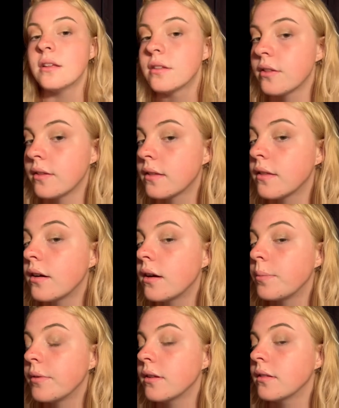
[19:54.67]
So this is our
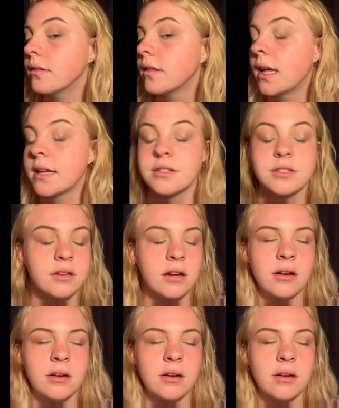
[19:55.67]
upper lash